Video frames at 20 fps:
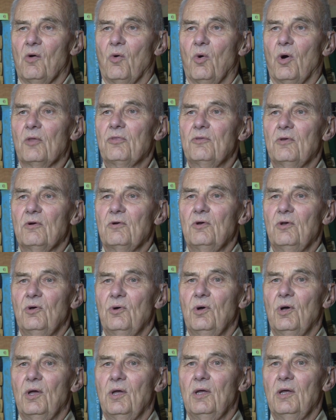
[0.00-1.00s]
What they're
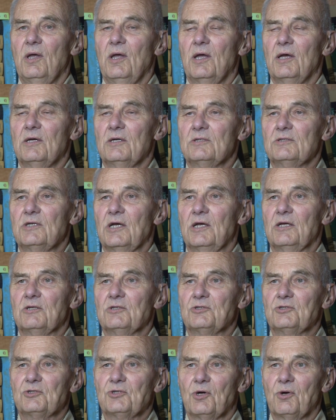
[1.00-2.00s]
doing is
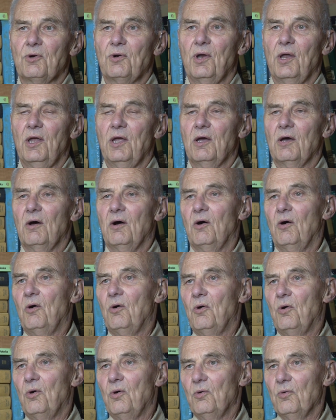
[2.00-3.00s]
inserting a
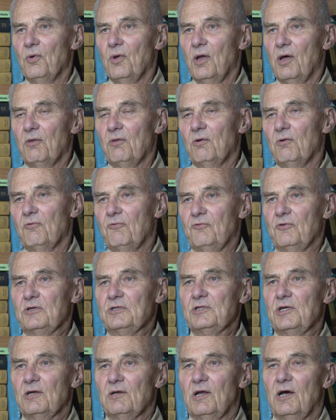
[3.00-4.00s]
whole nother
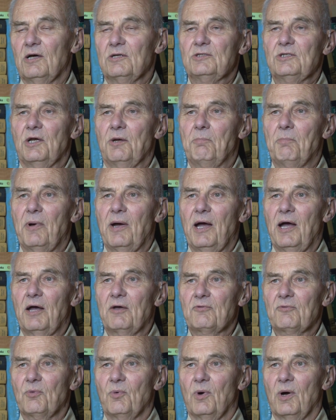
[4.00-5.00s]
physiologic
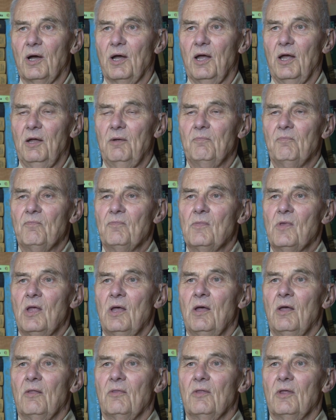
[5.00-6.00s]
pathway
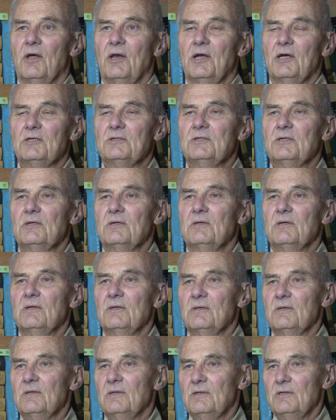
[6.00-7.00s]
that isn't
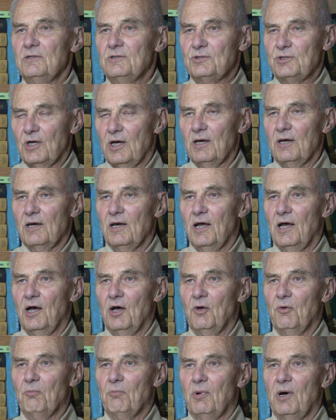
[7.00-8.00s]
shut
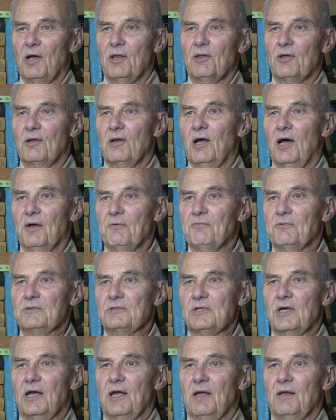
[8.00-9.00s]
down by the
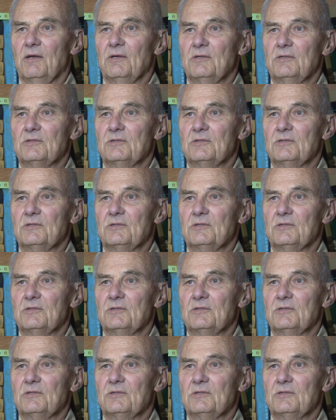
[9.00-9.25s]
glyphosate.